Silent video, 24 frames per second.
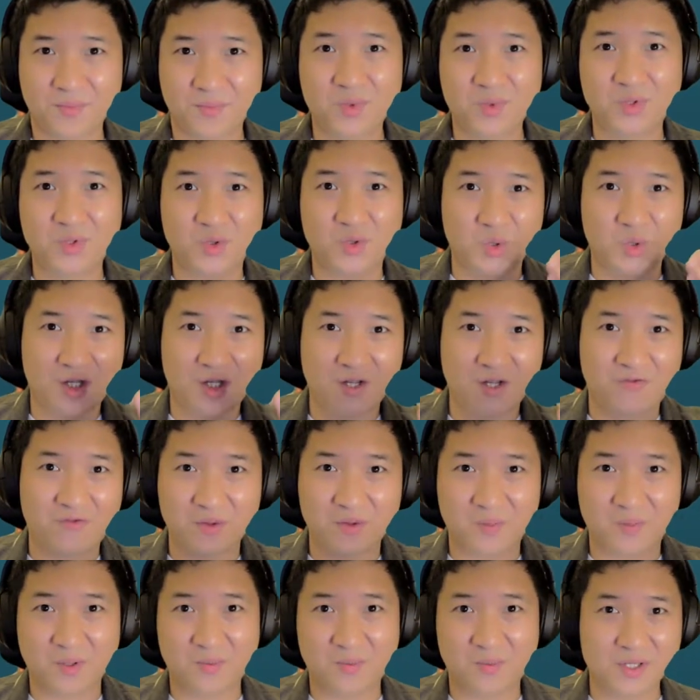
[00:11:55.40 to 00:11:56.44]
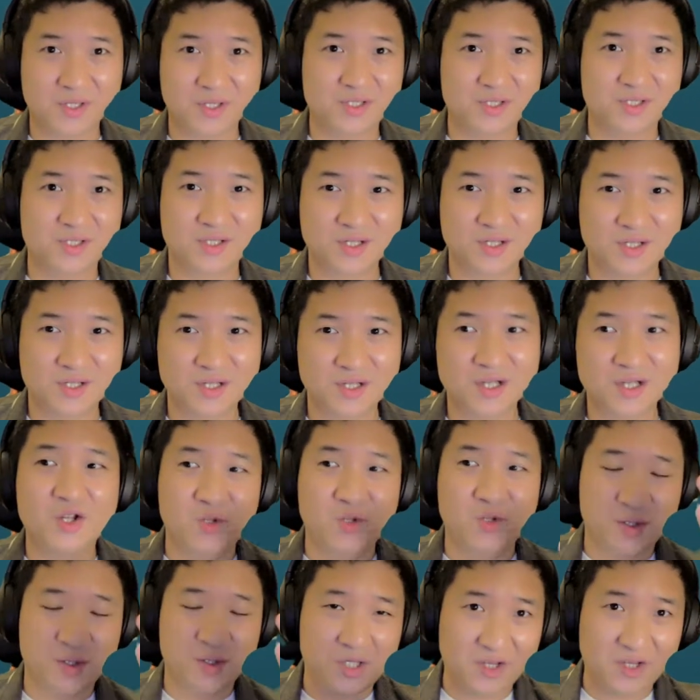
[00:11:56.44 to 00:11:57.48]
to serve the purpose,
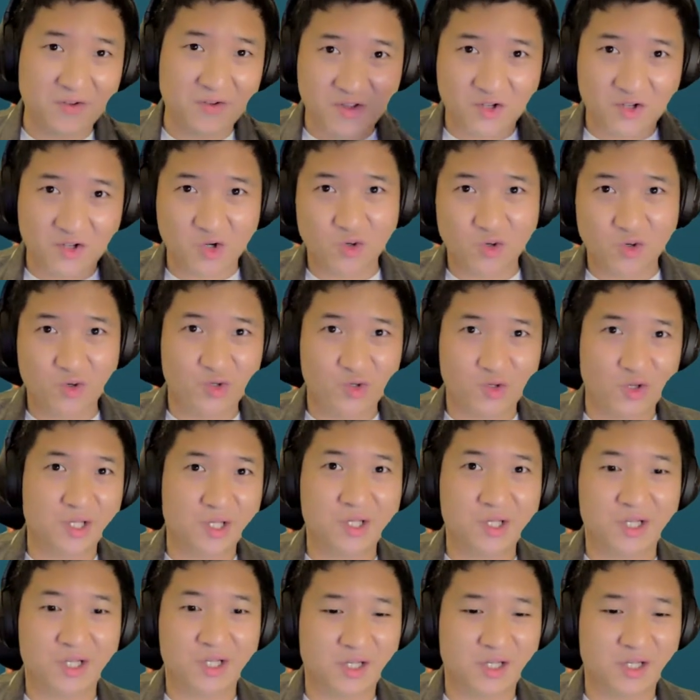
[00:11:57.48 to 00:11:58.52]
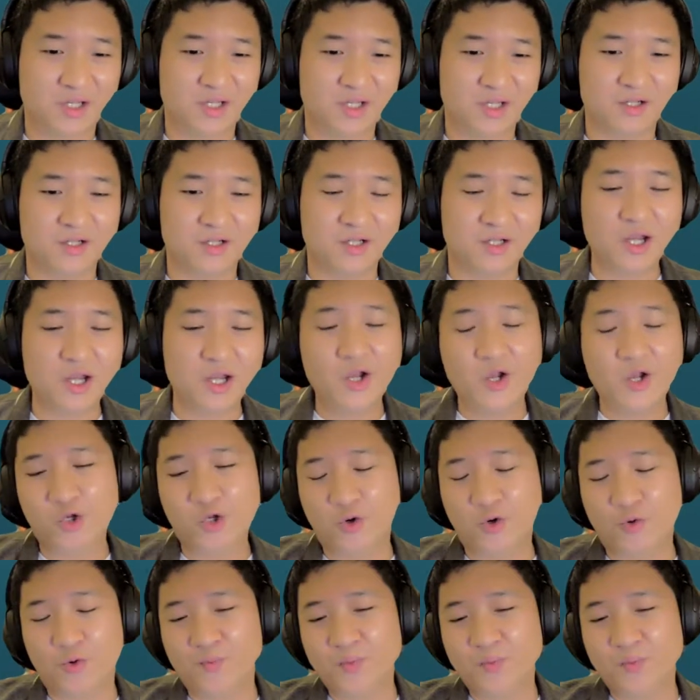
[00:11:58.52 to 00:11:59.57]
to serve the goal you are seeking here.
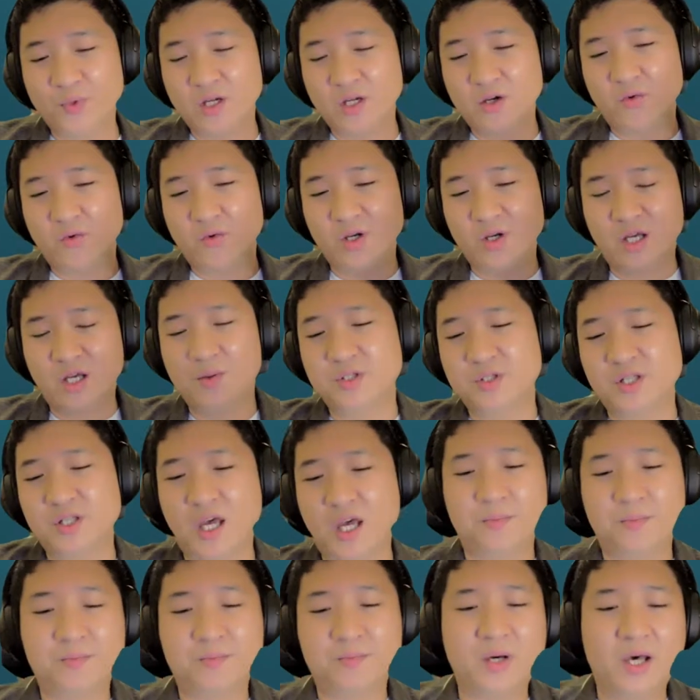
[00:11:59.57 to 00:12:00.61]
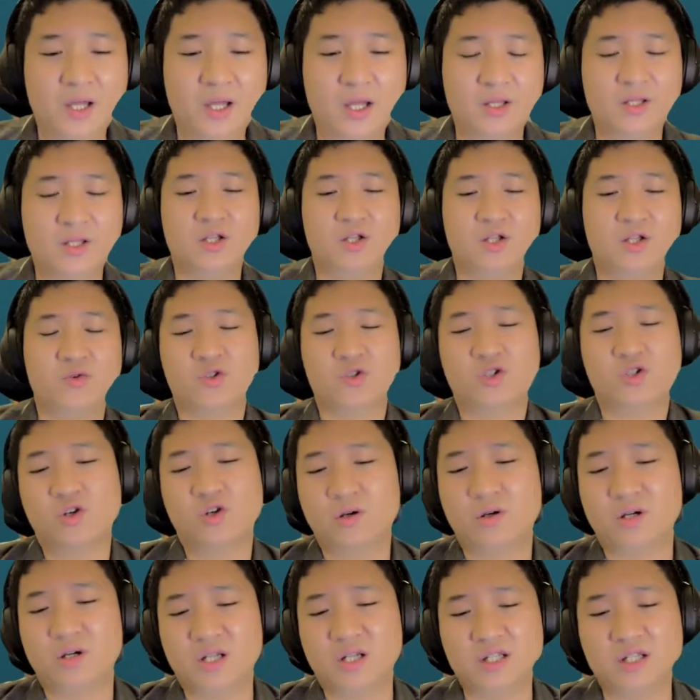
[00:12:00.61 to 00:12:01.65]
So when it comes to that part, you will
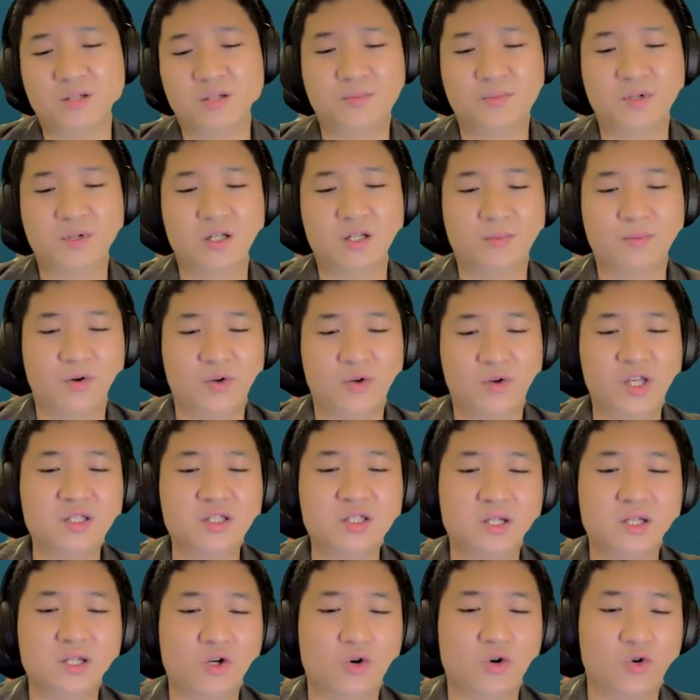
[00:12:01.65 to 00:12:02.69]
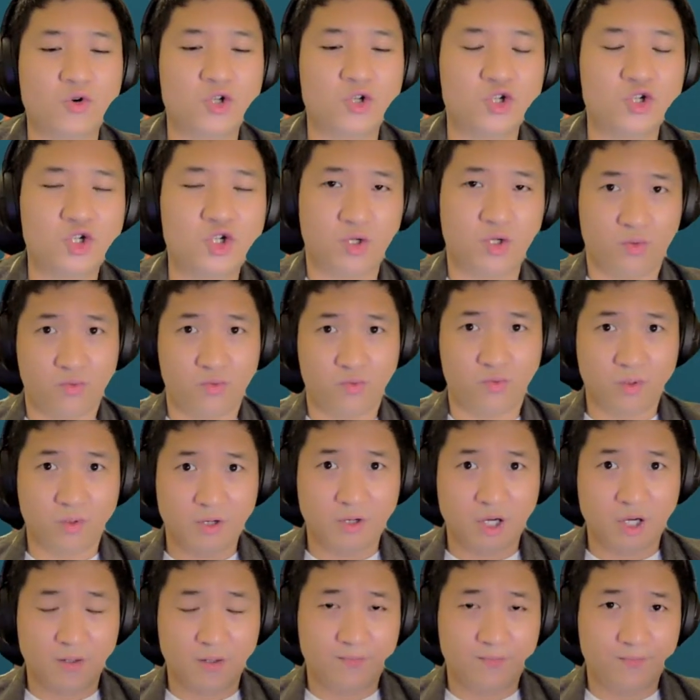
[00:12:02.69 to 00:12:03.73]
talk a little bit about internal ownership,
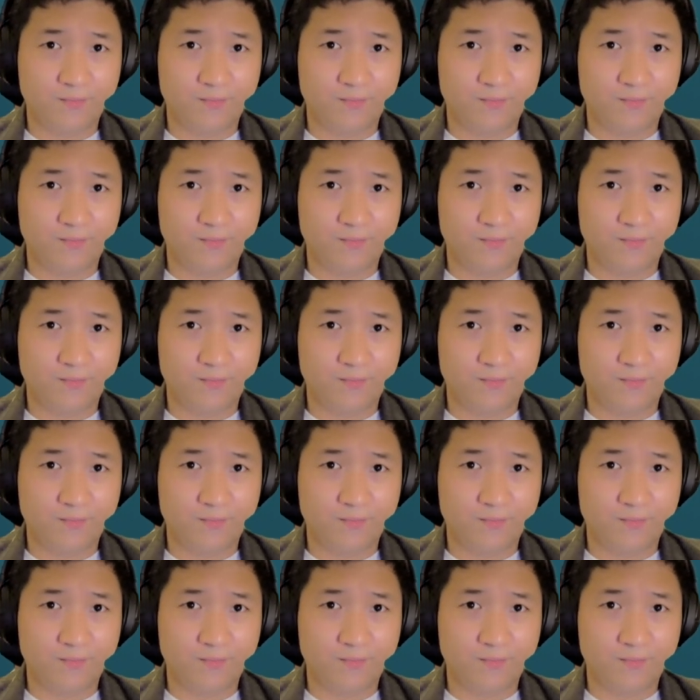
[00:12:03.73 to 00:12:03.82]
whereby